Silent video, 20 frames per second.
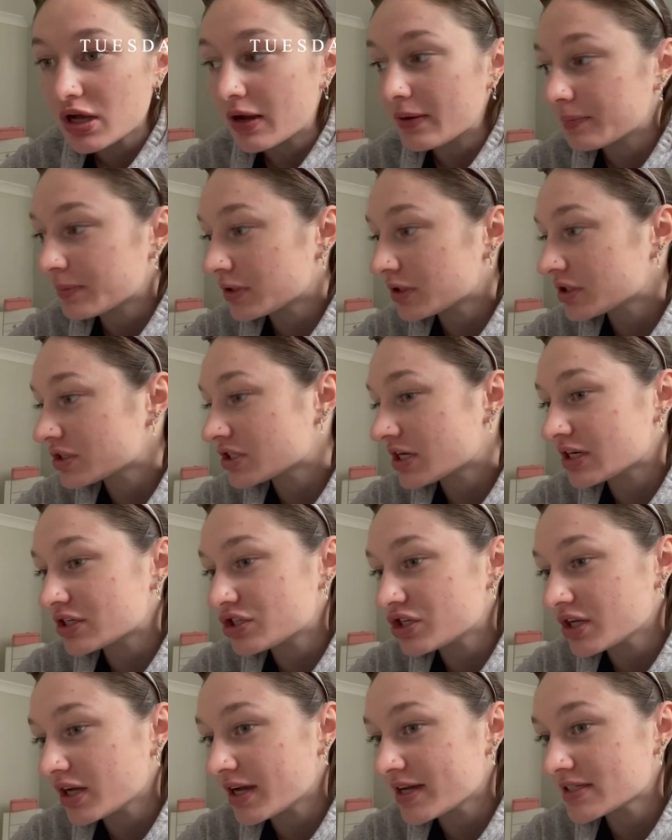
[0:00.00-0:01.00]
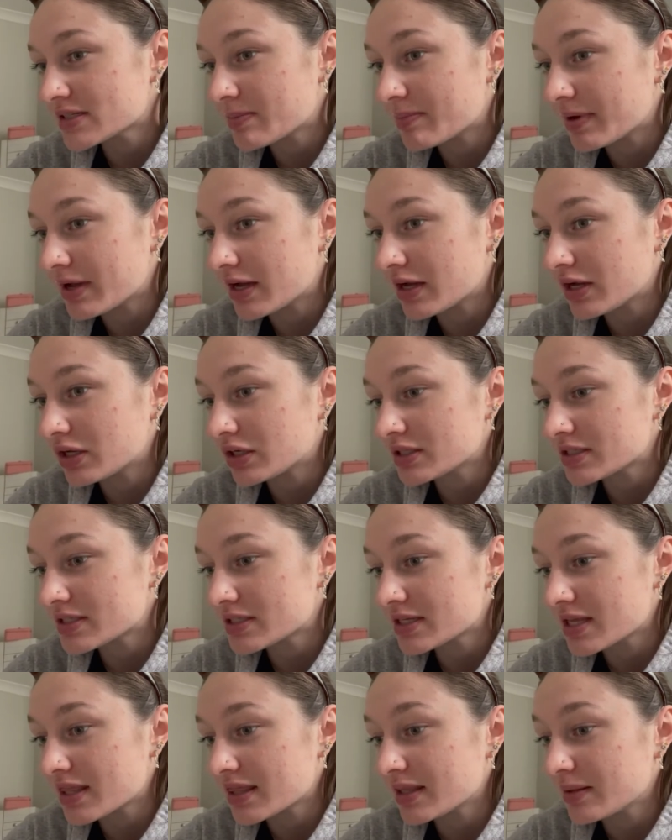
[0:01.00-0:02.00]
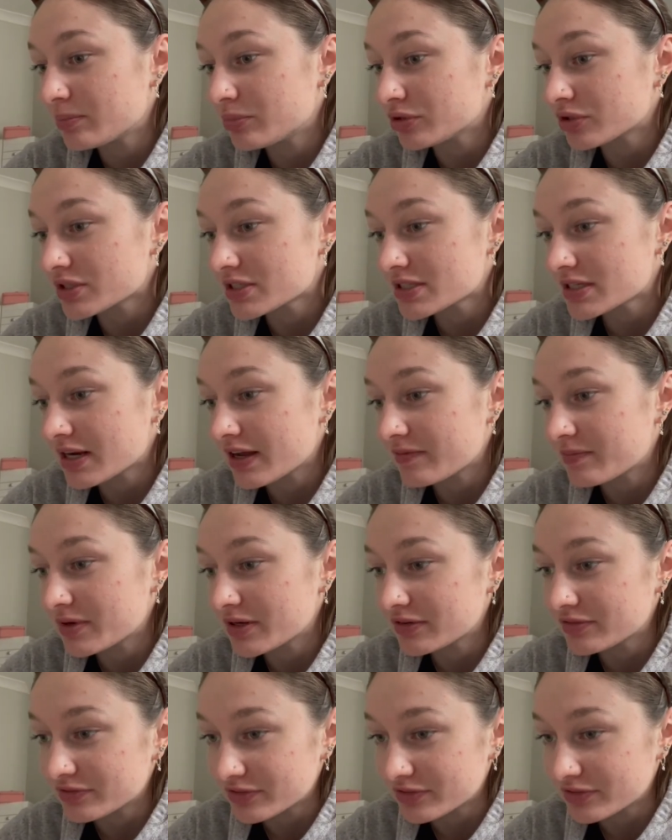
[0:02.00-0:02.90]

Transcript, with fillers: I'm gonna chat to you guys about the books that I've been